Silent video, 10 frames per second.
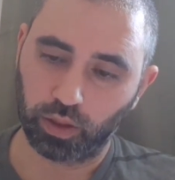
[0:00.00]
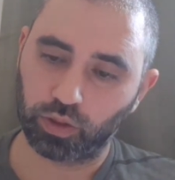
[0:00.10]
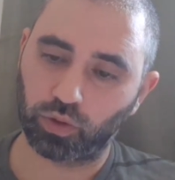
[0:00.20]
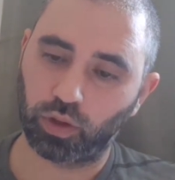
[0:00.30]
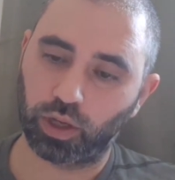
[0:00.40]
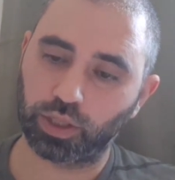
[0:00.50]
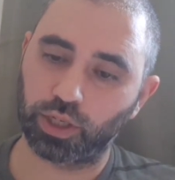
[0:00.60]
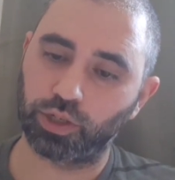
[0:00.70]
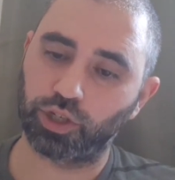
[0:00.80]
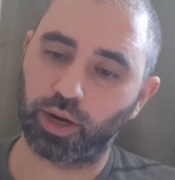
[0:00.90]
So Allah
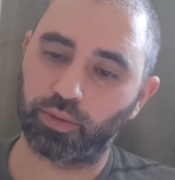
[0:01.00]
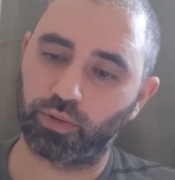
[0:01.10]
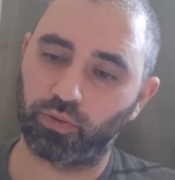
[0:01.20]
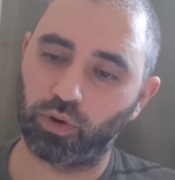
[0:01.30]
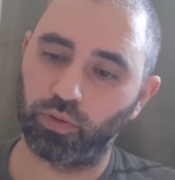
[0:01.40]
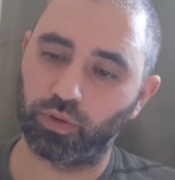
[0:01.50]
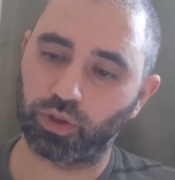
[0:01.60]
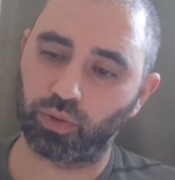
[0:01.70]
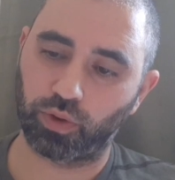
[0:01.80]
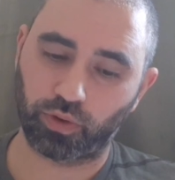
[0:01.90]
says in chapter 4,
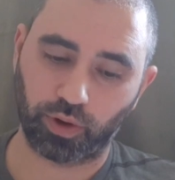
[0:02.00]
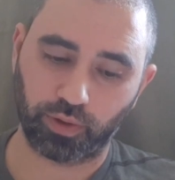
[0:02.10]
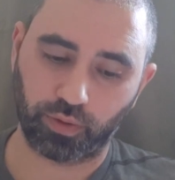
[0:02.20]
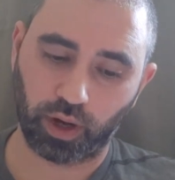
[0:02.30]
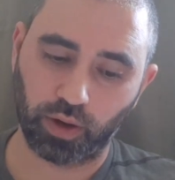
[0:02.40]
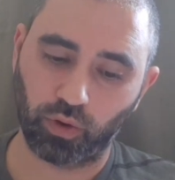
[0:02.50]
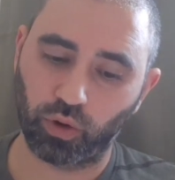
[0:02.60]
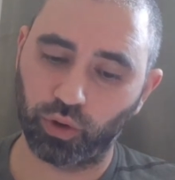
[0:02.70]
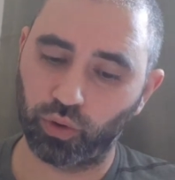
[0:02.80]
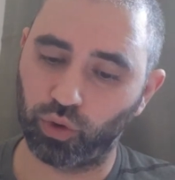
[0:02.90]
verse 135, O
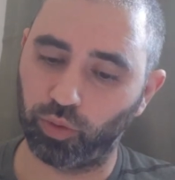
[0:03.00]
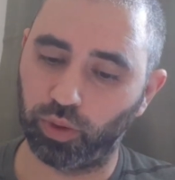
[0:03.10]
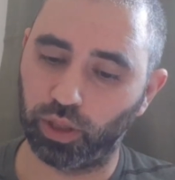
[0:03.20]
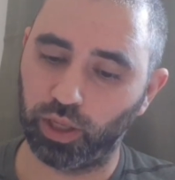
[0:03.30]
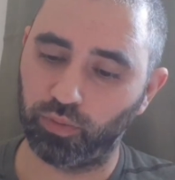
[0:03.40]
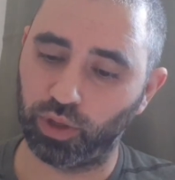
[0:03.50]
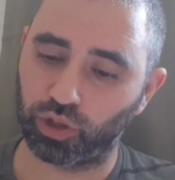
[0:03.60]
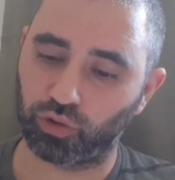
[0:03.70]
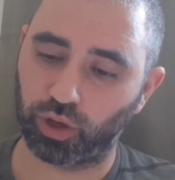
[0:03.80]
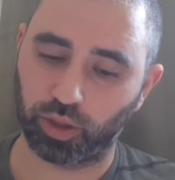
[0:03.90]
you who believe, be
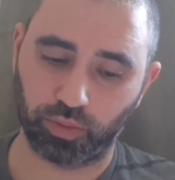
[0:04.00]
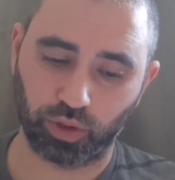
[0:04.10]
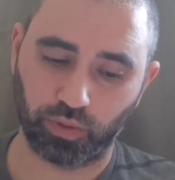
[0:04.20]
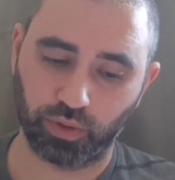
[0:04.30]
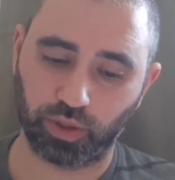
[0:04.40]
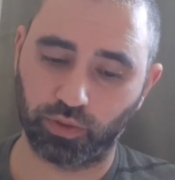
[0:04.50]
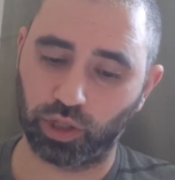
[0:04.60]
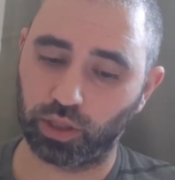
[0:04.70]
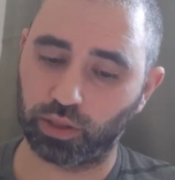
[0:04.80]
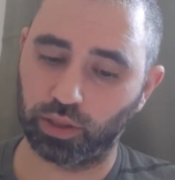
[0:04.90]
strict observers of
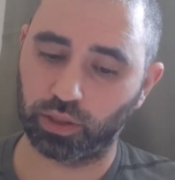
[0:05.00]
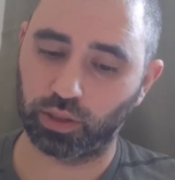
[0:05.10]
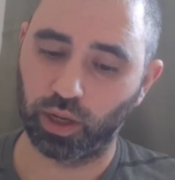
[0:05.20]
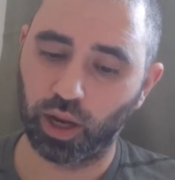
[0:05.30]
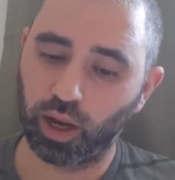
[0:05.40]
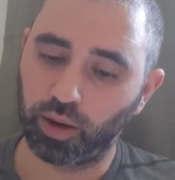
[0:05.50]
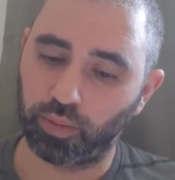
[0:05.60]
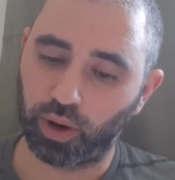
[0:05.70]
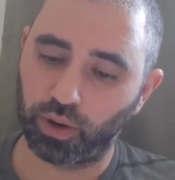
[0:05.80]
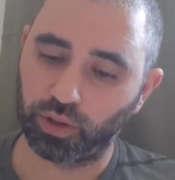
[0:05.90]
justice,
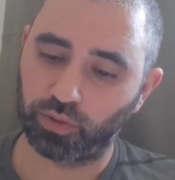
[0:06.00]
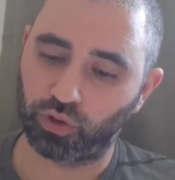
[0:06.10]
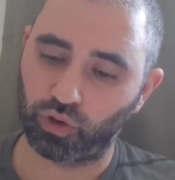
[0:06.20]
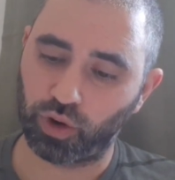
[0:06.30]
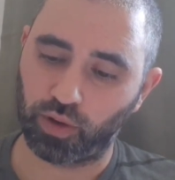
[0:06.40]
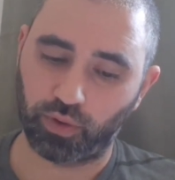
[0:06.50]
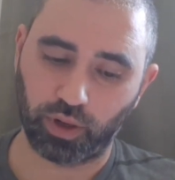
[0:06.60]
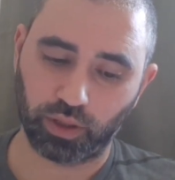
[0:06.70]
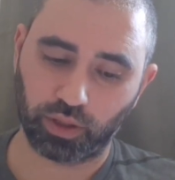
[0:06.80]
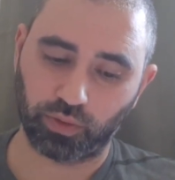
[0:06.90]
bearers of true
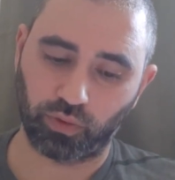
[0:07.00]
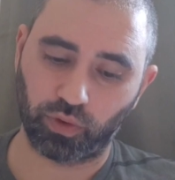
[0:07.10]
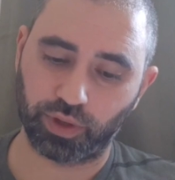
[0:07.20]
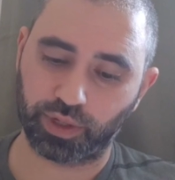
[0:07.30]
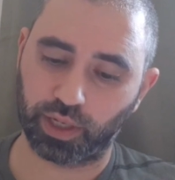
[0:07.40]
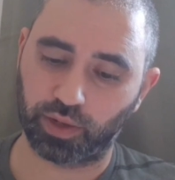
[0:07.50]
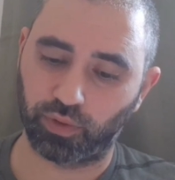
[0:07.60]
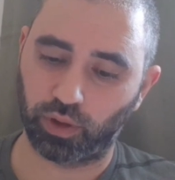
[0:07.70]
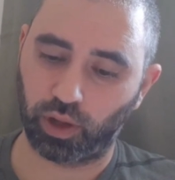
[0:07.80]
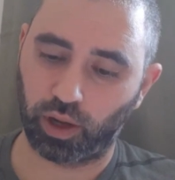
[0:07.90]
evidence for the sake of
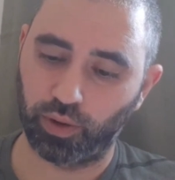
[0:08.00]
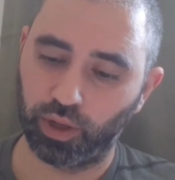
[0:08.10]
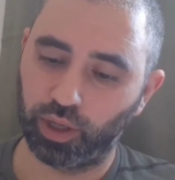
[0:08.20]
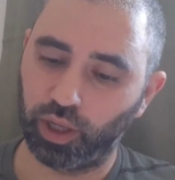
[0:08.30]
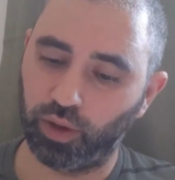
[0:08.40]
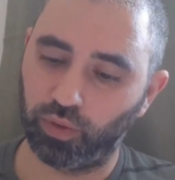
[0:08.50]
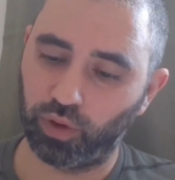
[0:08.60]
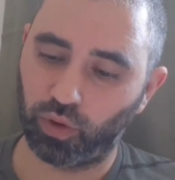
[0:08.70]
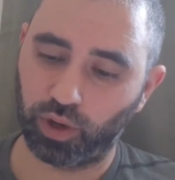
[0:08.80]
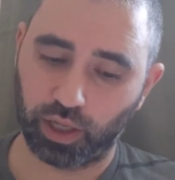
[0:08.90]
Allah, even
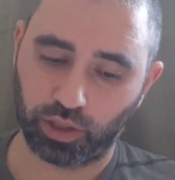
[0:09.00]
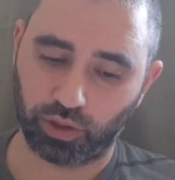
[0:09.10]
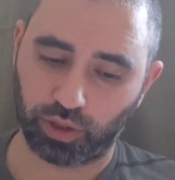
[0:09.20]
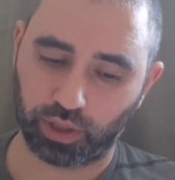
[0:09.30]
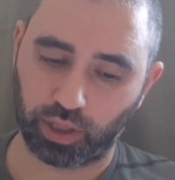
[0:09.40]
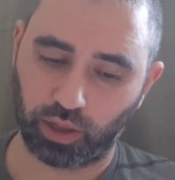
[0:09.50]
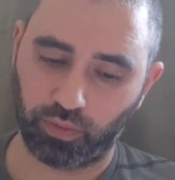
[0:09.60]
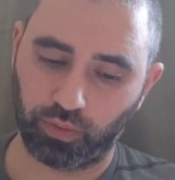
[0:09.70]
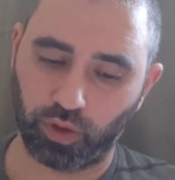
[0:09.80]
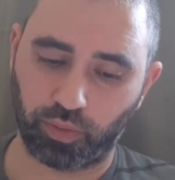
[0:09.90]
though against yourself,
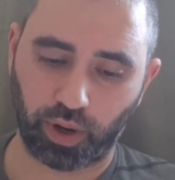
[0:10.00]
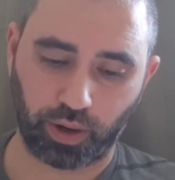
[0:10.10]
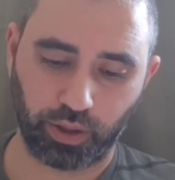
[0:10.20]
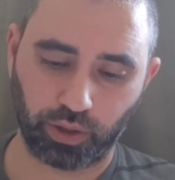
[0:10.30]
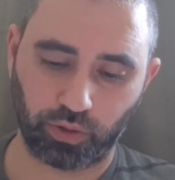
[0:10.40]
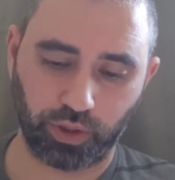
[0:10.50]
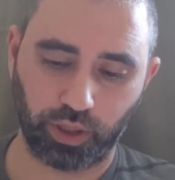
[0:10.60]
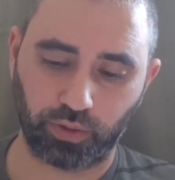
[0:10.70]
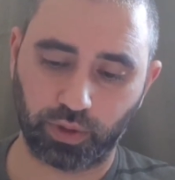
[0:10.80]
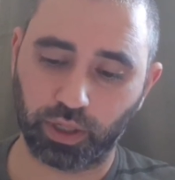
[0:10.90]
your parents, or near
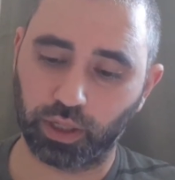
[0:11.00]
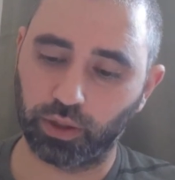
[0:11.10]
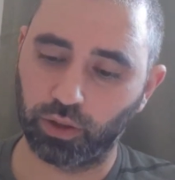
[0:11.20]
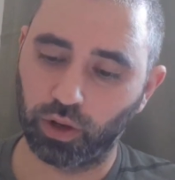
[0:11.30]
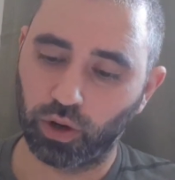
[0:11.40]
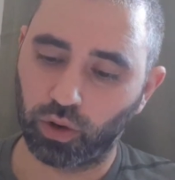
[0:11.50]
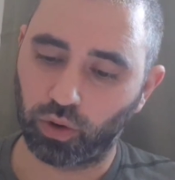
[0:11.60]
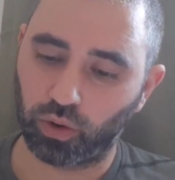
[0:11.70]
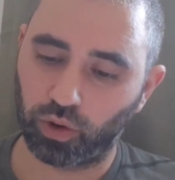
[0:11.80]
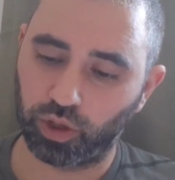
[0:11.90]
your kin,
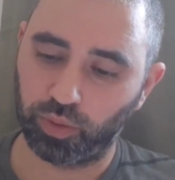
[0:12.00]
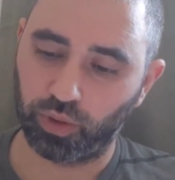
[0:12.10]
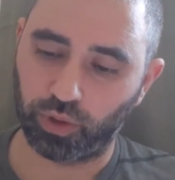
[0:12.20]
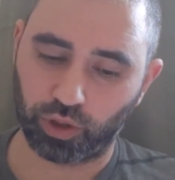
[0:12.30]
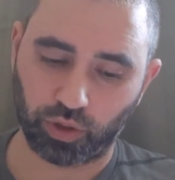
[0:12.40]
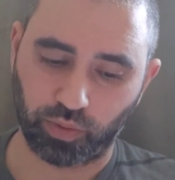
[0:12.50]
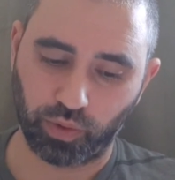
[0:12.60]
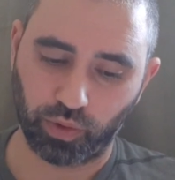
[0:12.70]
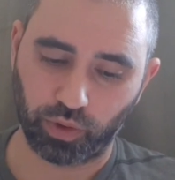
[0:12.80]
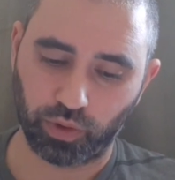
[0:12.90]
or to be rich or
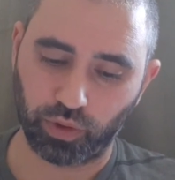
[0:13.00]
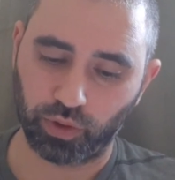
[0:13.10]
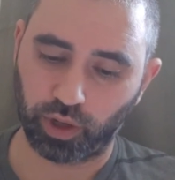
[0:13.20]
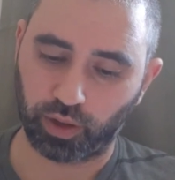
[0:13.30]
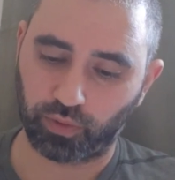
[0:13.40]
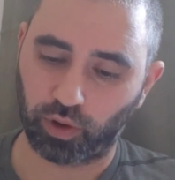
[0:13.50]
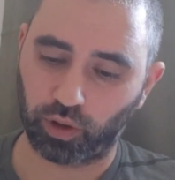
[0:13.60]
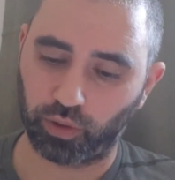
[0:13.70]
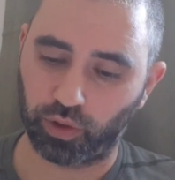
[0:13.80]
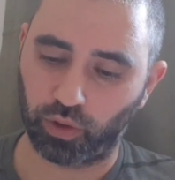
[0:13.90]
poor. Do not
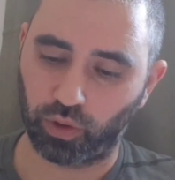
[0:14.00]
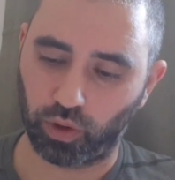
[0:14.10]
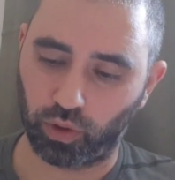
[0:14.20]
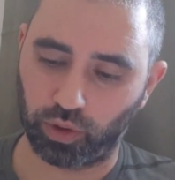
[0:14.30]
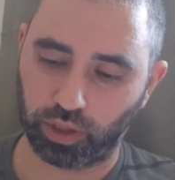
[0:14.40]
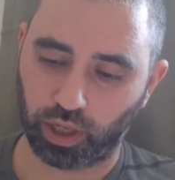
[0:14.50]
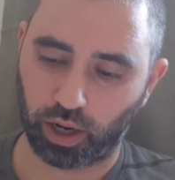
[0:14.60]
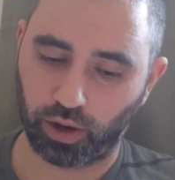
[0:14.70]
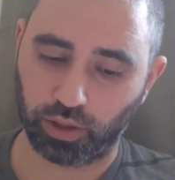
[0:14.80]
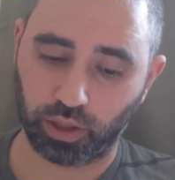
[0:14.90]
follow your own low
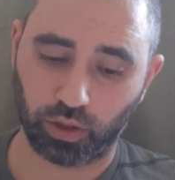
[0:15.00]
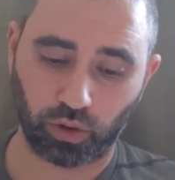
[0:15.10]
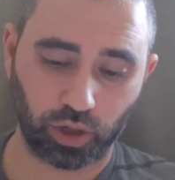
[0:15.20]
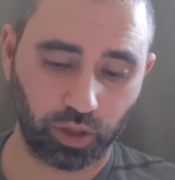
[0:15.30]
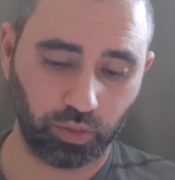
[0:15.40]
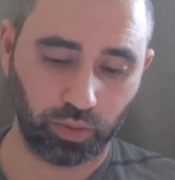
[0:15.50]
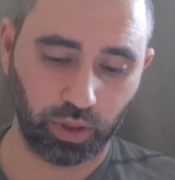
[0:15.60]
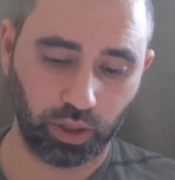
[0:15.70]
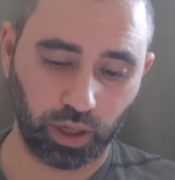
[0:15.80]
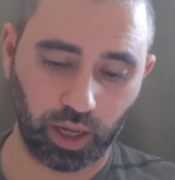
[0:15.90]
desires in order to
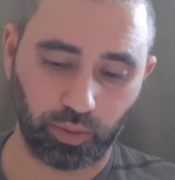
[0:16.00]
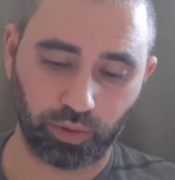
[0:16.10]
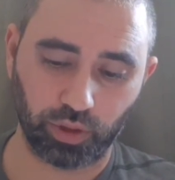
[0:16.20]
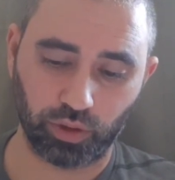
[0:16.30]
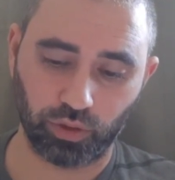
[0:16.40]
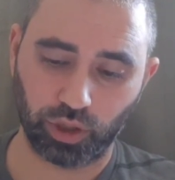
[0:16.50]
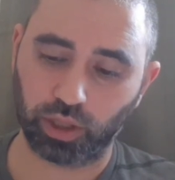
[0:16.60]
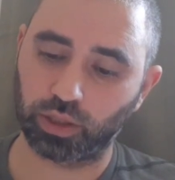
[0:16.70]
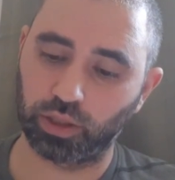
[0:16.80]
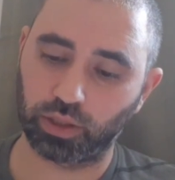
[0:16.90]
be able to do
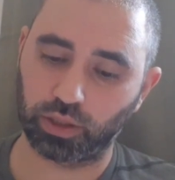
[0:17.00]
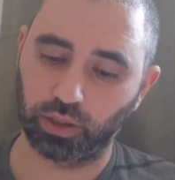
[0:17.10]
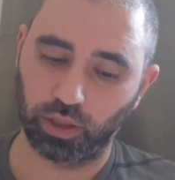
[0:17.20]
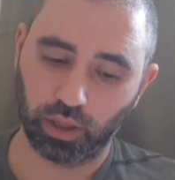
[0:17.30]
justice.